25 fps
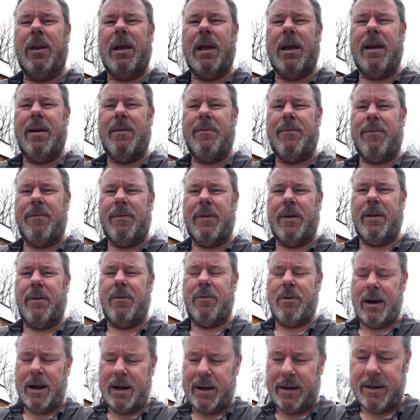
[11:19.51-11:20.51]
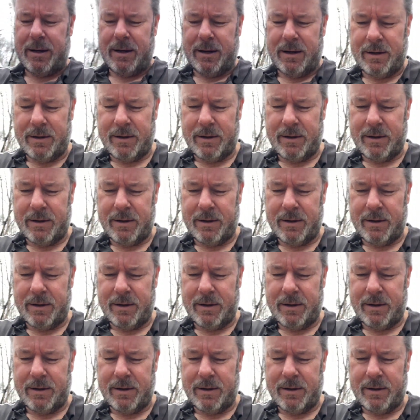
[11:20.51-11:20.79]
have a great